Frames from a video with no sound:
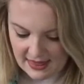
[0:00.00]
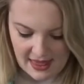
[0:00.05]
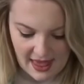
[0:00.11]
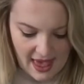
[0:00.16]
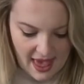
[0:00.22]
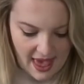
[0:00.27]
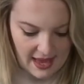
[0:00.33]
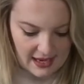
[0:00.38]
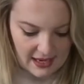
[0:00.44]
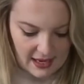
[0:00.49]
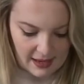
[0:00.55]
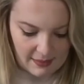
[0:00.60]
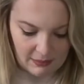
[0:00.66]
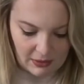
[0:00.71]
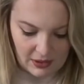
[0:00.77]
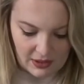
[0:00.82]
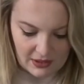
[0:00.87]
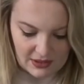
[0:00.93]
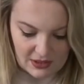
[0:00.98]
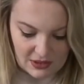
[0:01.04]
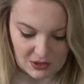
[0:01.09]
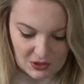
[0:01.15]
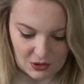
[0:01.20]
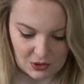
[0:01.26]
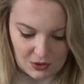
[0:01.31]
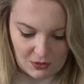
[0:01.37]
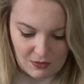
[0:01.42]
then I'm going to
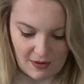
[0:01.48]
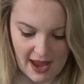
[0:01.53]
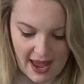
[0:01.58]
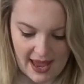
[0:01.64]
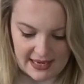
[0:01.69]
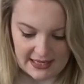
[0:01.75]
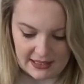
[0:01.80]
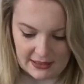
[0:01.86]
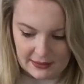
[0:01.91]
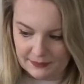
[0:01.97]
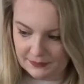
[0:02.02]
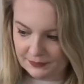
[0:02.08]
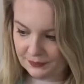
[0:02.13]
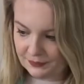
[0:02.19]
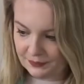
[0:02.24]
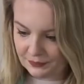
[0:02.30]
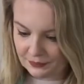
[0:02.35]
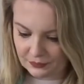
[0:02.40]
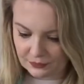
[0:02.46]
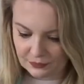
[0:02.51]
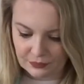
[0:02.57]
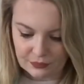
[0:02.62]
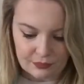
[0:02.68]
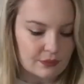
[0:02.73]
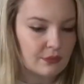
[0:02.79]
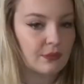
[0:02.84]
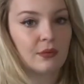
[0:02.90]
shred
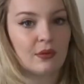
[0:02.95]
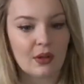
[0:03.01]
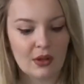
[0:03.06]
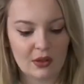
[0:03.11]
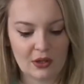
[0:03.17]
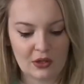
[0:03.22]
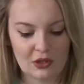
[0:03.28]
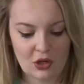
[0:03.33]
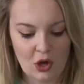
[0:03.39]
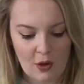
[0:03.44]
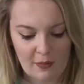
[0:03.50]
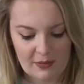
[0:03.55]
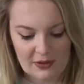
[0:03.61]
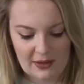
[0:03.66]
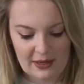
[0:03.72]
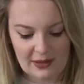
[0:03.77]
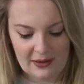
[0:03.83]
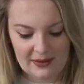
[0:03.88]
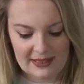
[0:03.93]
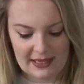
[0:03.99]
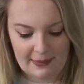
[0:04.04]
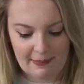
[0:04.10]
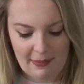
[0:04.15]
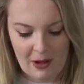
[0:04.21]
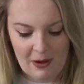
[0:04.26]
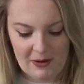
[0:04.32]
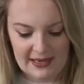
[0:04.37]
the top so it looks like a
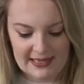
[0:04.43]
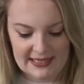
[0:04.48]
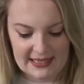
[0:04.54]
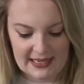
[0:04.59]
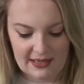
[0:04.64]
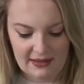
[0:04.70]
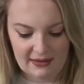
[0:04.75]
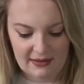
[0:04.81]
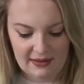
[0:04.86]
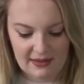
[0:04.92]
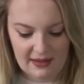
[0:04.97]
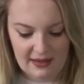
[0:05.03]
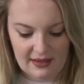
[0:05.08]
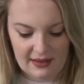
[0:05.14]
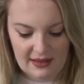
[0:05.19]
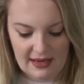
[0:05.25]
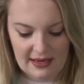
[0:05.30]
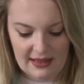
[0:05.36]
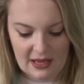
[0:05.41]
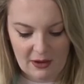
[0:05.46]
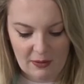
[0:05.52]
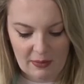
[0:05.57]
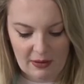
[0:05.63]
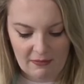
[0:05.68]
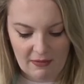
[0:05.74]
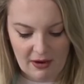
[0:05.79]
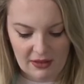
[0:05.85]
ponytail. I think that
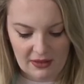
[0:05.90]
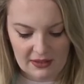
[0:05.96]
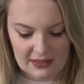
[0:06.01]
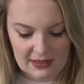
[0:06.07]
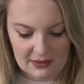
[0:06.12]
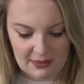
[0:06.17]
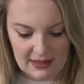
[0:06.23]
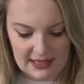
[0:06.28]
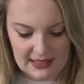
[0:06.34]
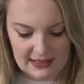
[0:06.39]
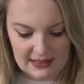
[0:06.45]
would be rather sweet.